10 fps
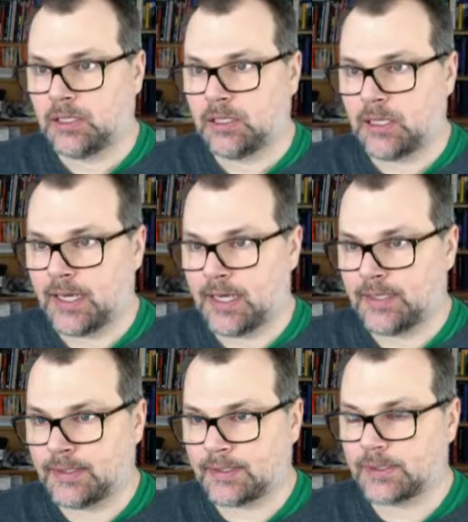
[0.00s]
a
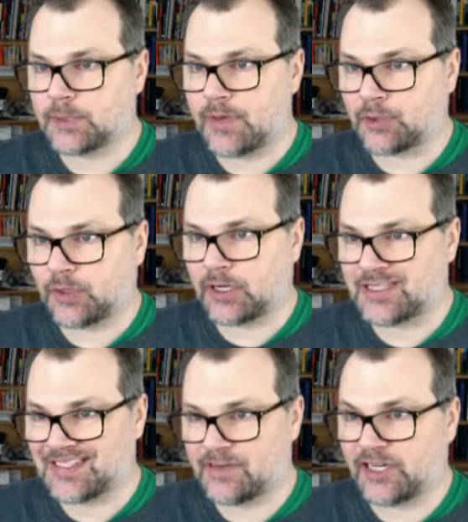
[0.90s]
distance metric, a
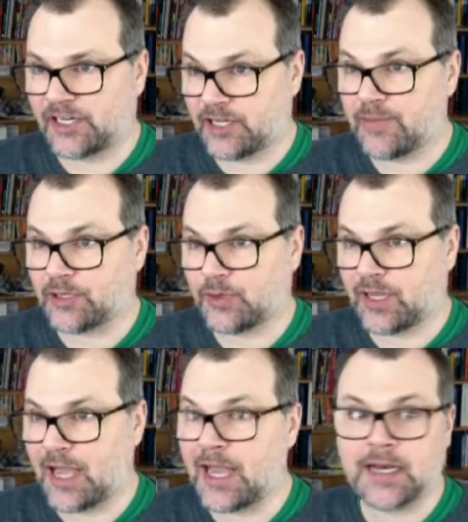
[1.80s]
similarity metric,
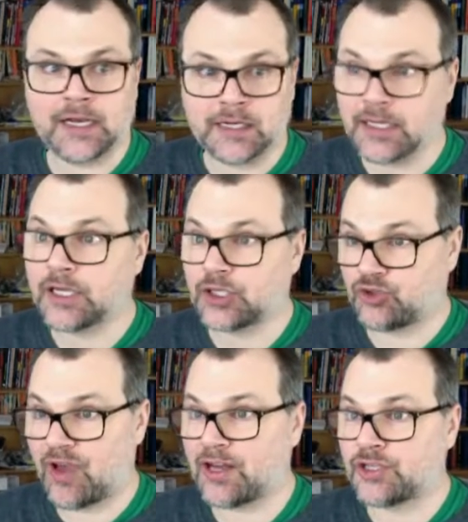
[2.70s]
and a linkage
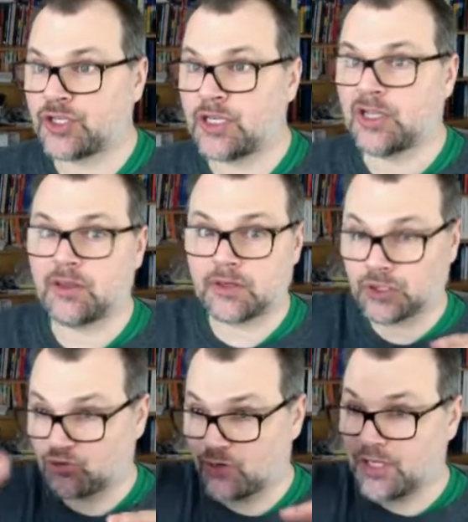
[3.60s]
strategy, the
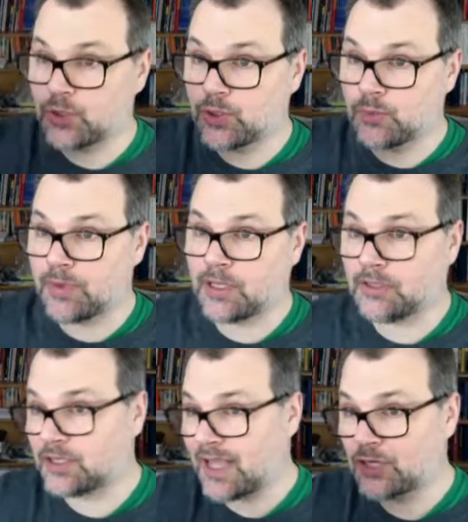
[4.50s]
tree that you build,
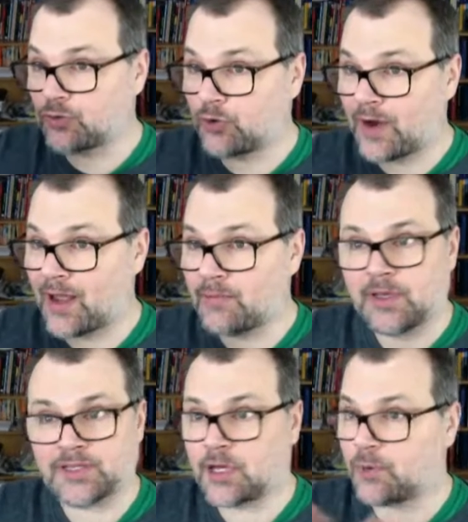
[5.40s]
the dendrogram,
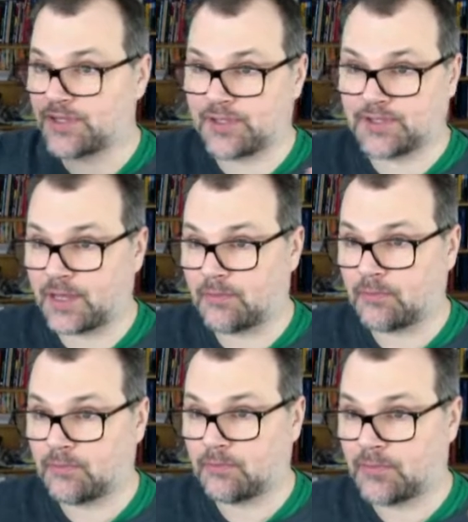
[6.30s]
is always the same.
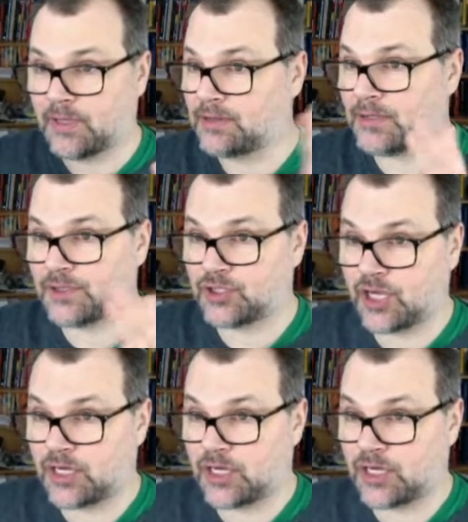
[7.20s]
That doesn't change.